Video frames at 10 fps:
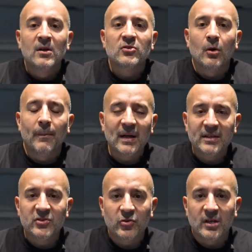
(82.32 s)
So about
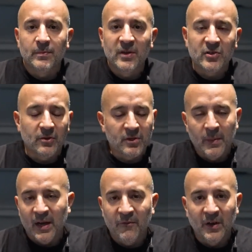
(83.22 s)
this transmission, there's
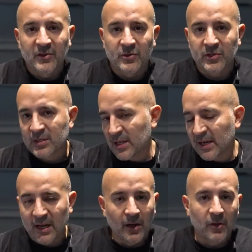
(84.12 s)
many features just
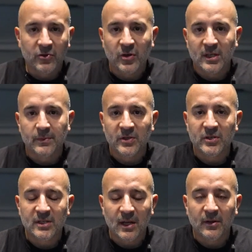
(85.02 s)
like any other
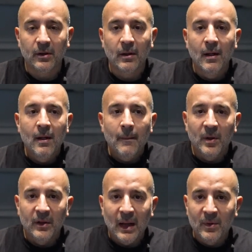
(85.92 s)
transmissions out there,
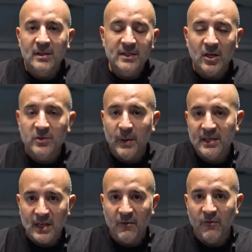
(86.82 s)
but I'm going to touch
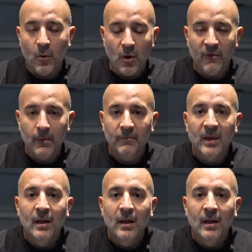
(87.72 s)
base on four of them.